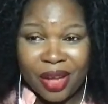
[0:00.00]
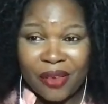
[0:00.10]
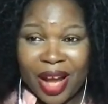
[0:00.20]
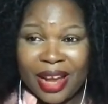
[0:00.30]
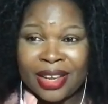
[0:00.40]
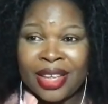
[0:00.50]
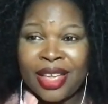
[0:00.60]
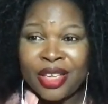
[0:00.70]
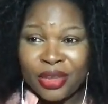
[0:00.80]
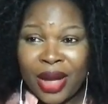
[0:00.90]
All right,
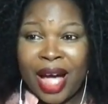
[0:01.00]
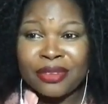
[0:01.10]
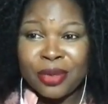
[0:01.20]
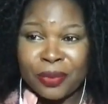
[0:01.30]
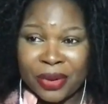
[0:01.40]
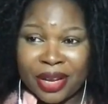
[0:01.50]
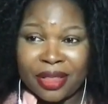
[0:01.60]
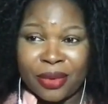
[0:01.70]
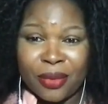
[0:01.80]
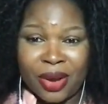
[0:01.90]
you have to put
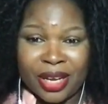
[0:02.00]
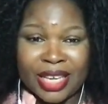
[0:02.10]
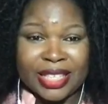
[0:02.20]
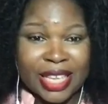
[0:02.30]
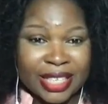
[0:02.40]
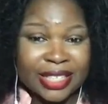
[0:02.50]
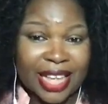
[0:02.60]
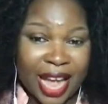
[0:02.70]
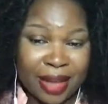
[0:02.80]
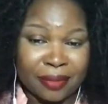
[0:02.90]
in the work. It takes
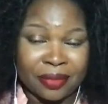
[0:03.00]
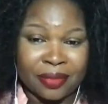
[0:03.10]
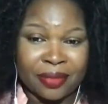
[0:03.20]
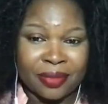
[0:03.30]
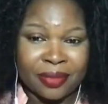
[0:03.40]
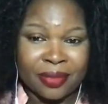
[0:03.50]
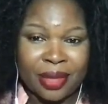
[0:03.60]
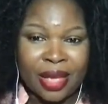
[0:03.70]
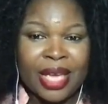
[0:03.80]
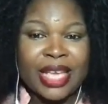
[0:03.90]
time.
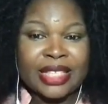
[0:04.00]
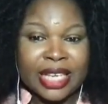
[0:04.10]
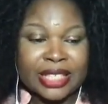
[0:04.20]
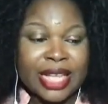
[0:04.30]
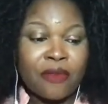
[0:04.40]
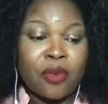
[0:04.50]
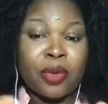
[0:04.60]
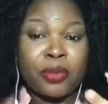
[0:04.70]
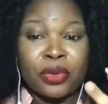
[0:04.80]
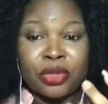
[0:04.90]
It takes time for
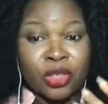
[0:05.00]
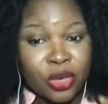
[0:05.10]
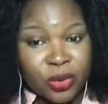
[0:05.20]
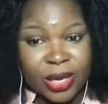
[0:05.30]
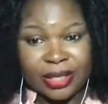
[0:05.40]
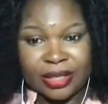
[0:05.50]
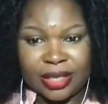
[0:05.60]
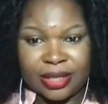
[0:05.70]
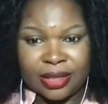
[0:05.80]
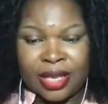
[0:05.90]
people to know you
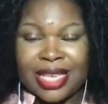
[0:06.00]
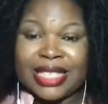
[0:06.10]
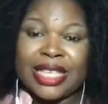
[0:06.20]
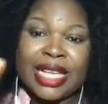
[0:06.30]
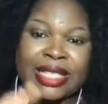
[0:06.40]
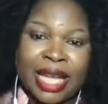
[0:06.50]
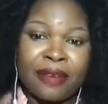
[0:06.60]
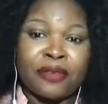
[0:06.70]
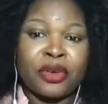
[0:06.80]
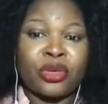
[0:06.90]
exist. It takes
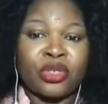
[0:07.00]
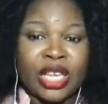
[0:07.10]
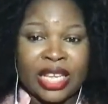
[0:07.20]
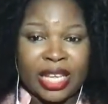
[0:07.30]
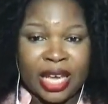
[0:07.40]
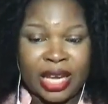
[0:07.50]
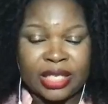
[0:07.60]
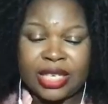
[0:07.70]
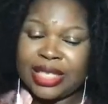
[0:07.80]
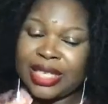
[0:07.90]
time for you to
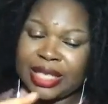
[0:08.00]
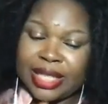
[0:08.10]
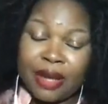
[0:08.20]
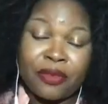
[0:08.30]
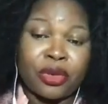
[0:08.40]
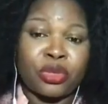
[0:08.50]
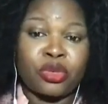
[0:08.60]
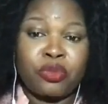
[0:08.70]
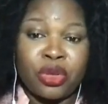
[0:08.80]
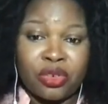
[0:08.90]
engage. It takes time for you
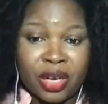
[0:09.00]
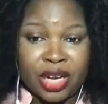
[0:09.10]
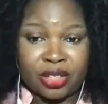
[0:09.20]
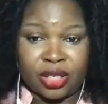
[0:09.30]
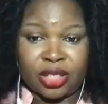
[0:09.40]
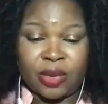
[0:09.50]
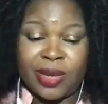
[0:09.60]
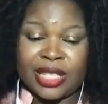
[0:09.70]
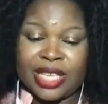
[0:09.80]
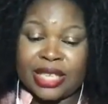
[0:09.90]
to build
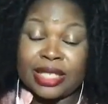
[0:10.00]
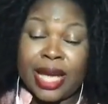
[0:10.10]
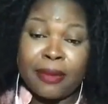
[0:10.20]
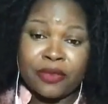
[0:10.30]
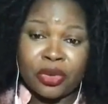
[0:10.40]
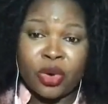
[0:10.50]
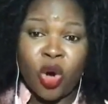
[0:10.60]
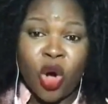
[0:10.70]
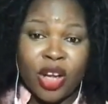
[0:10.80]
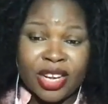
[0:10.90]
relationship. It takes time for your
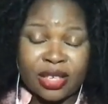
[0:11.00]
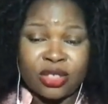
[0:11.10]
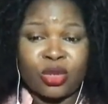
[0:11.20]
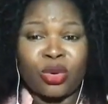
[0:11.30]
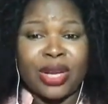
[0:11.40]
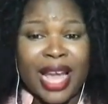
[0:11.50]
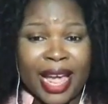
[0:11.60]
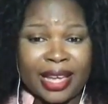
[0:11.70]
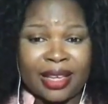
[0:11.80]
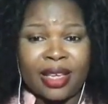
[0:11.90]
audience to
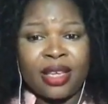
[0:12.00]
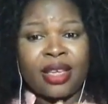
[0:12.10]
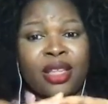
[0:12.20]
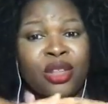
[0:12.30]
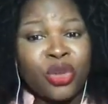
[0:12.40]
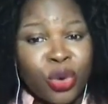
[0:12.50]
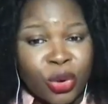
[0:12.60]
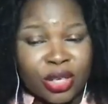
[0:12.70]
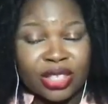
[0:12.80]
know,